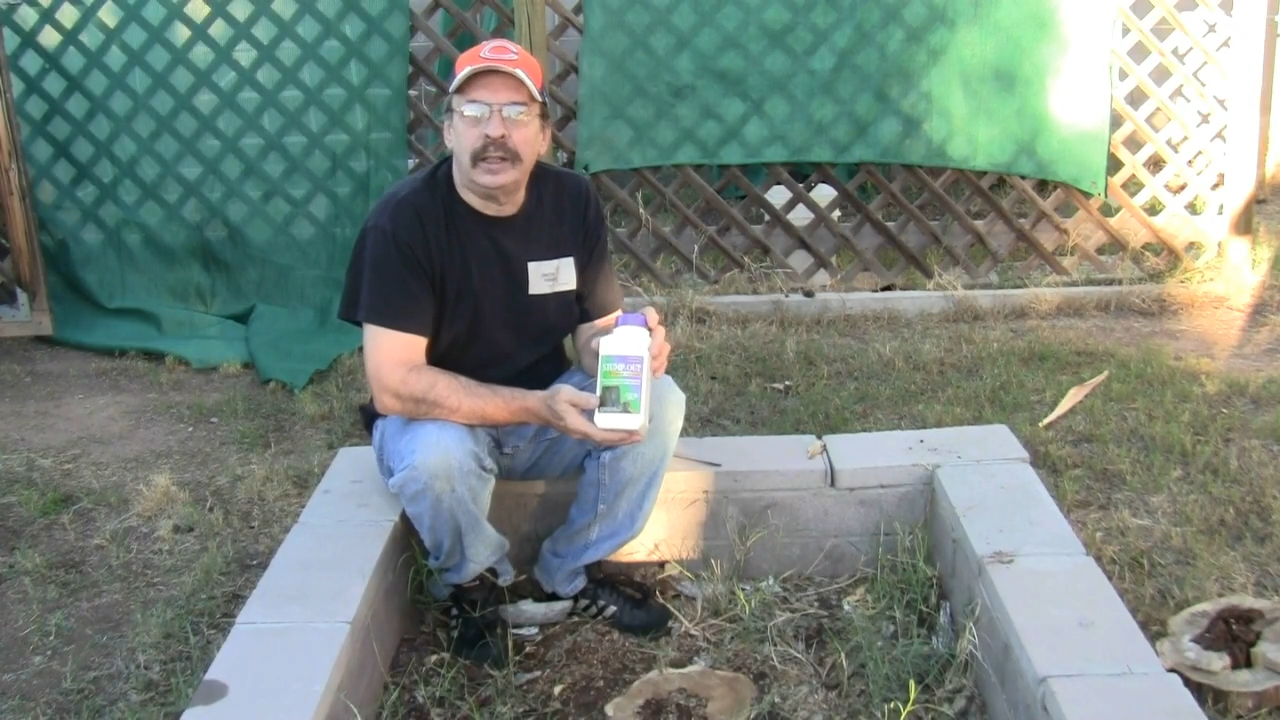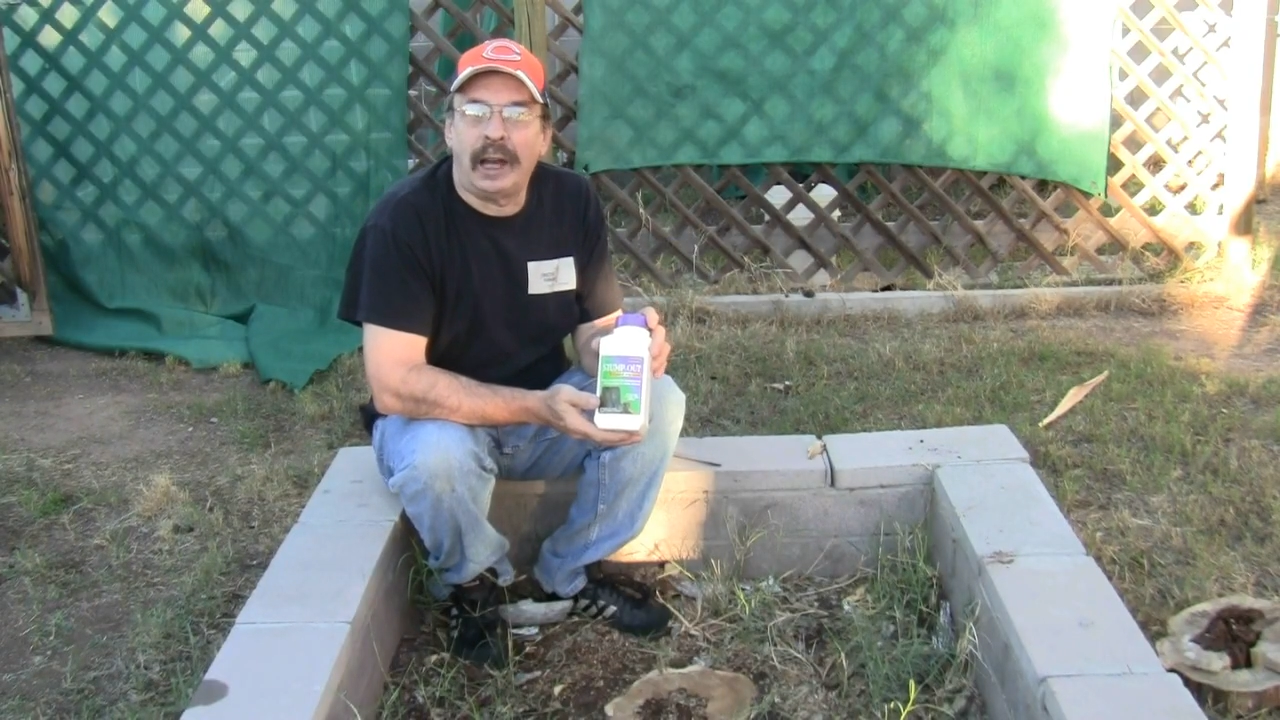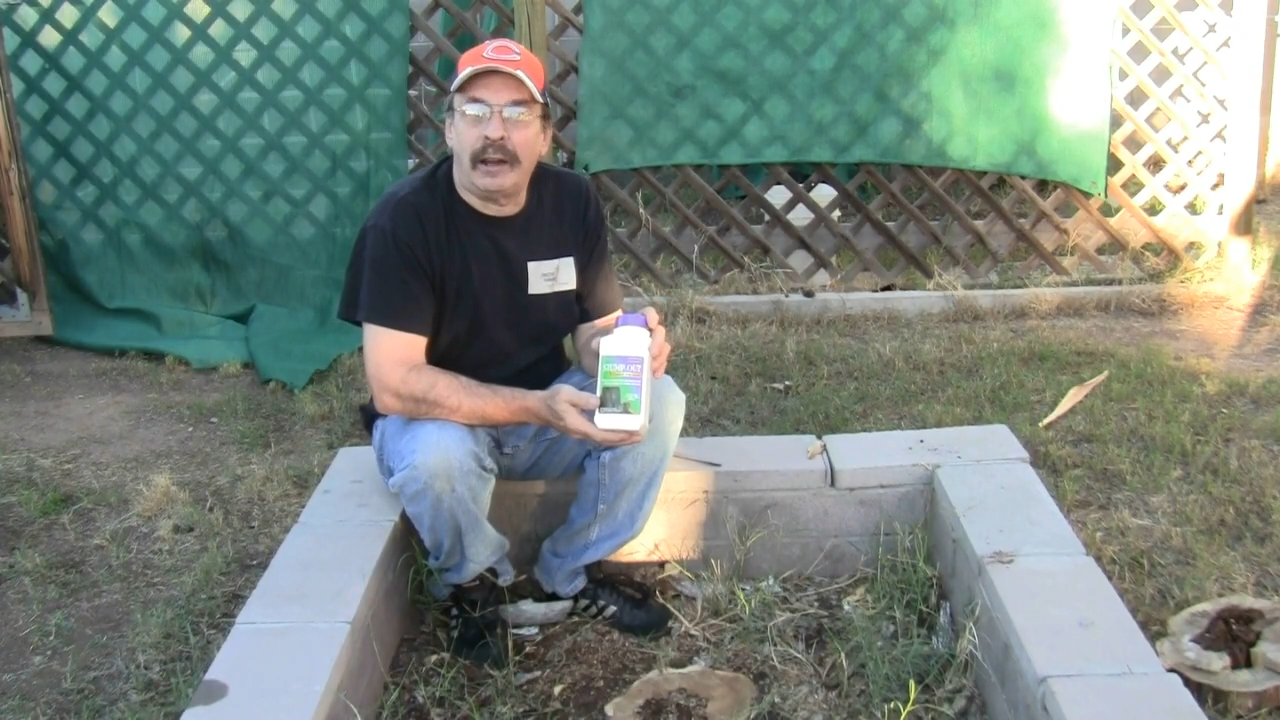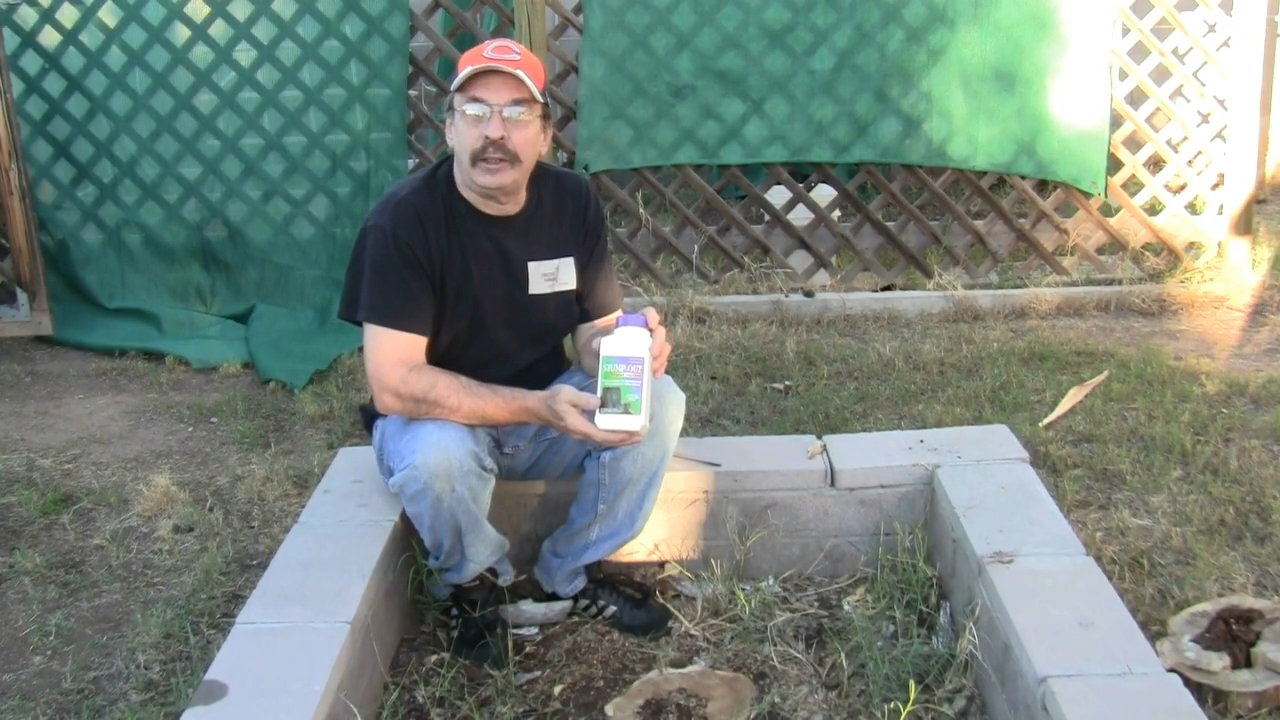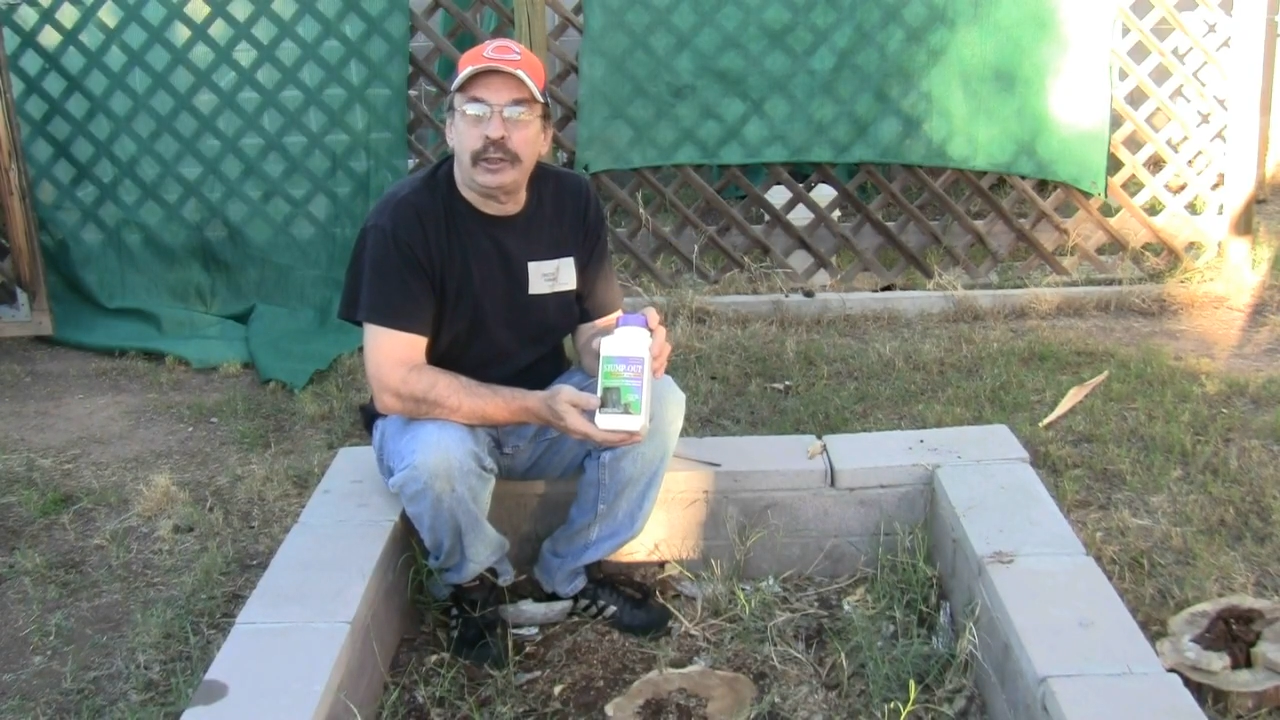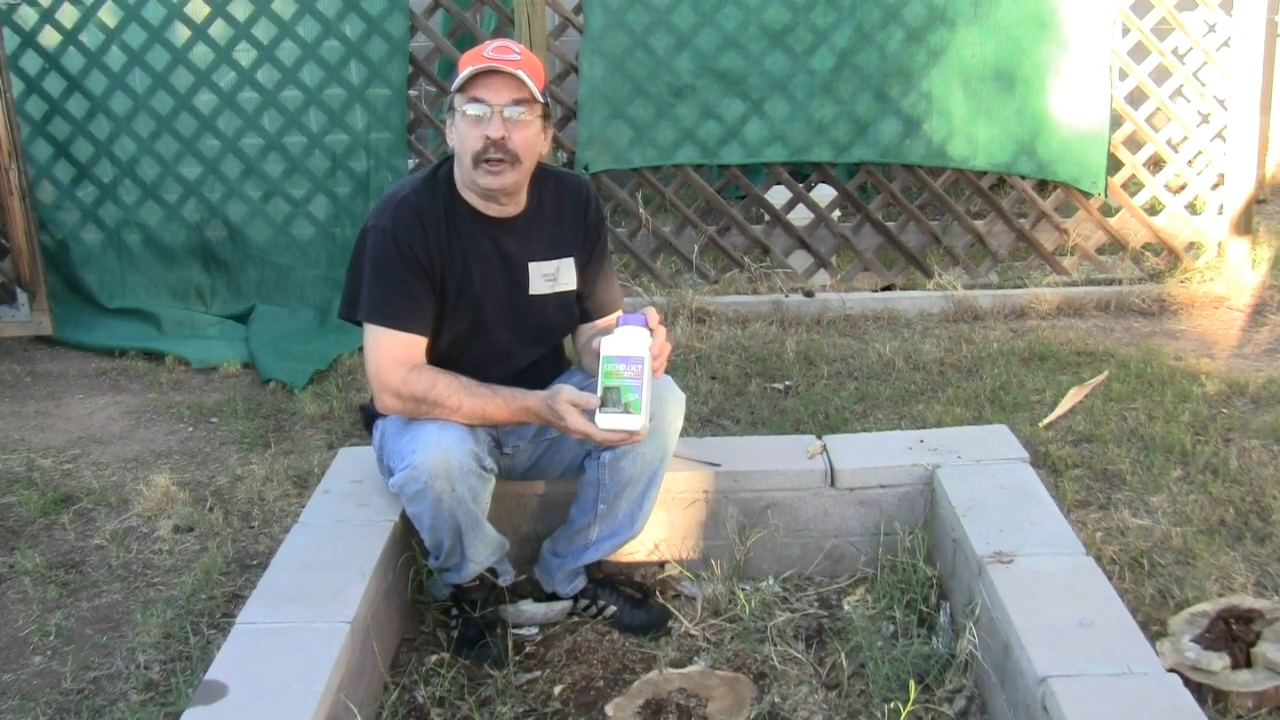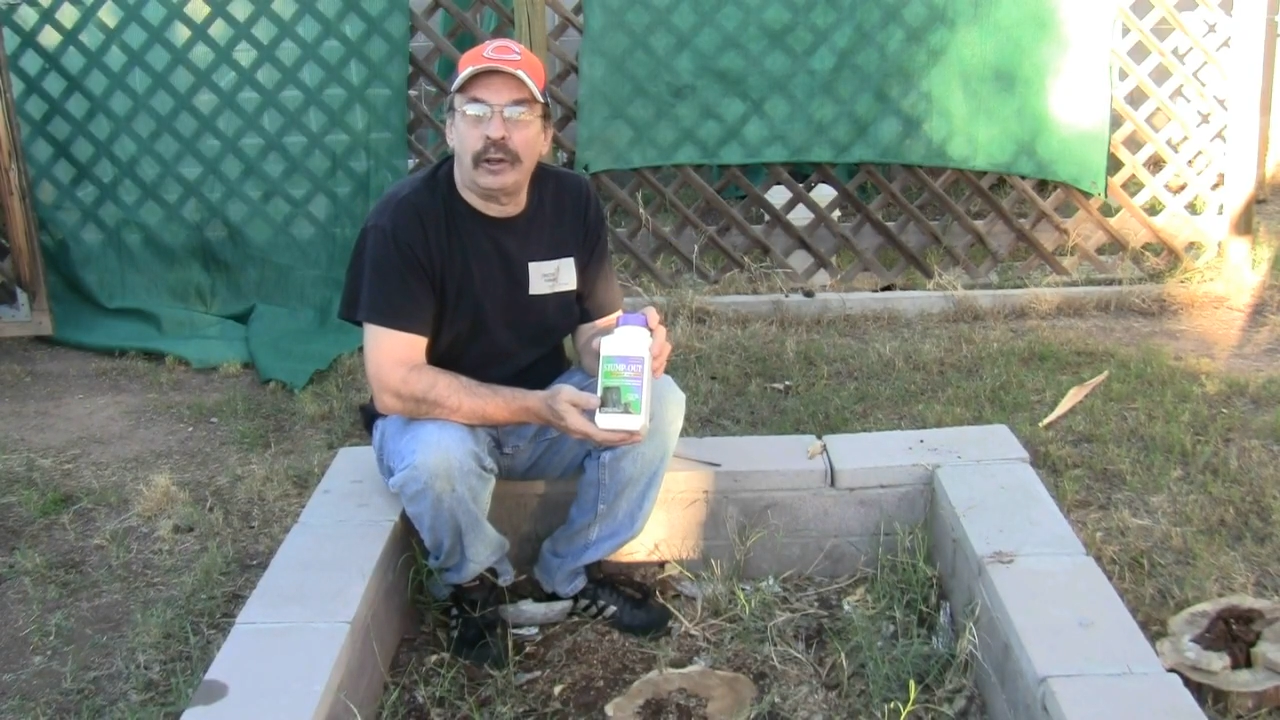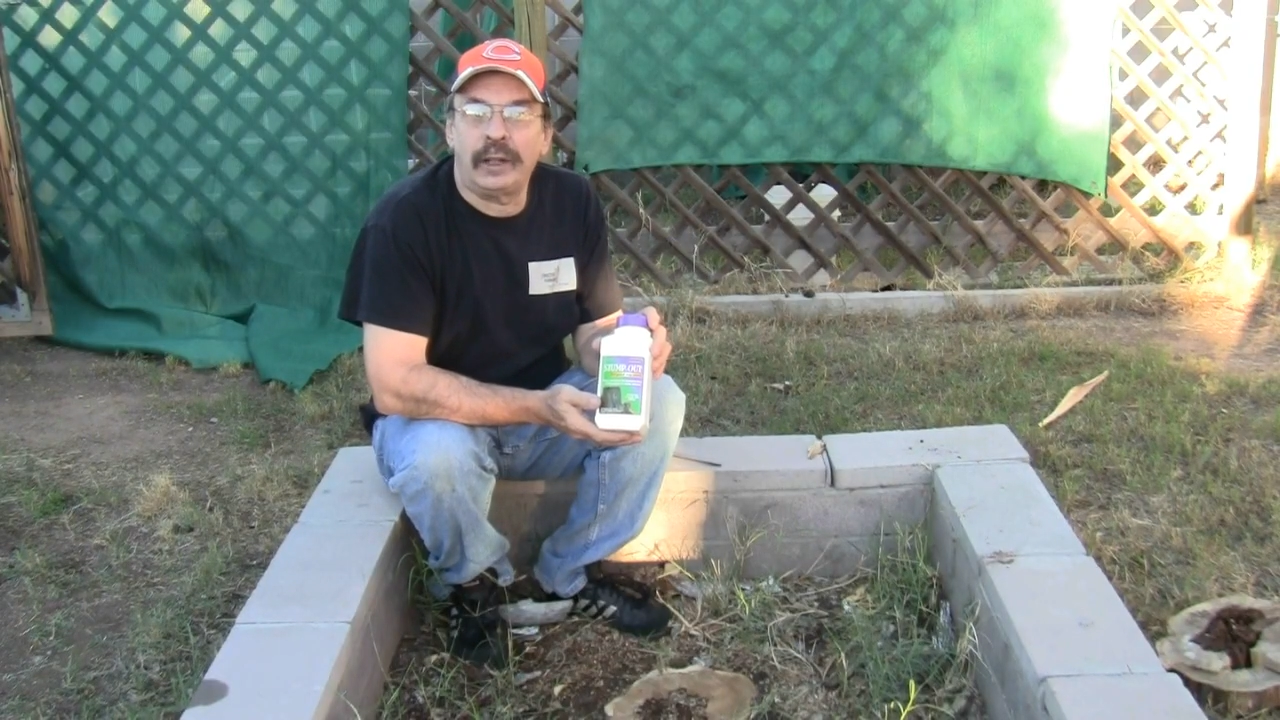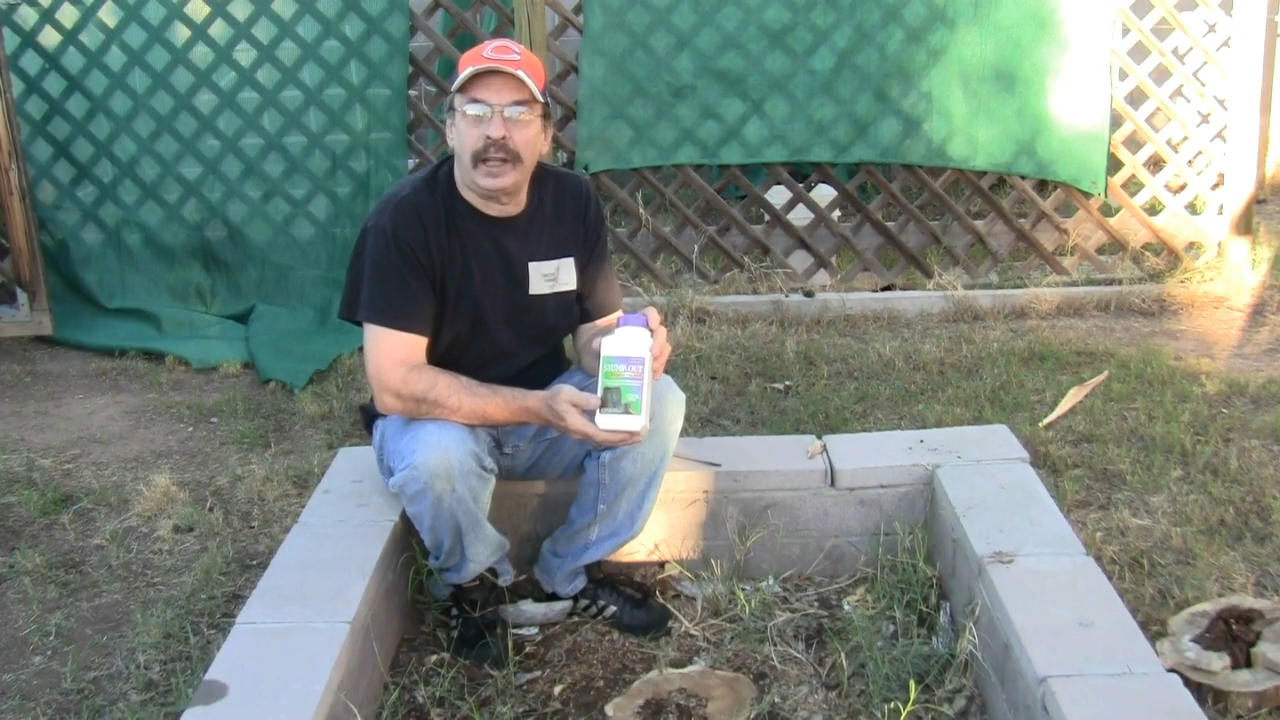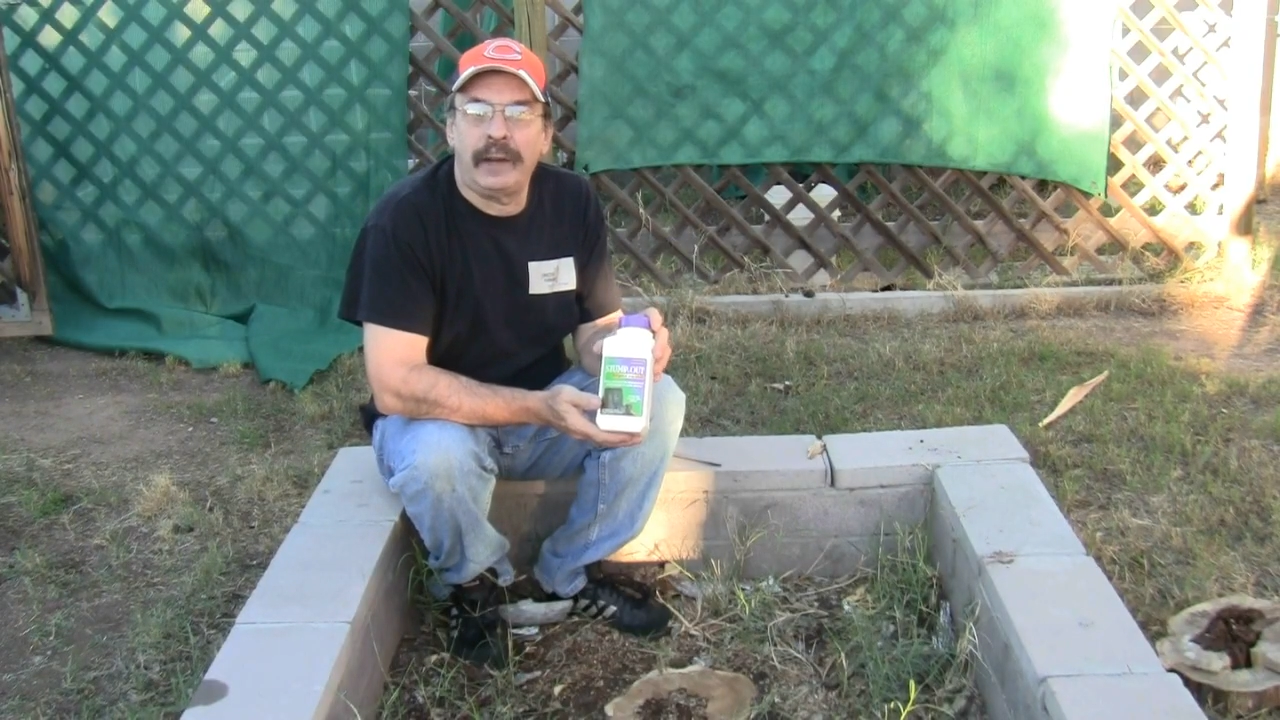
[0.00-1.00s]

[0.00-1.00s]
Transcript: Now I should only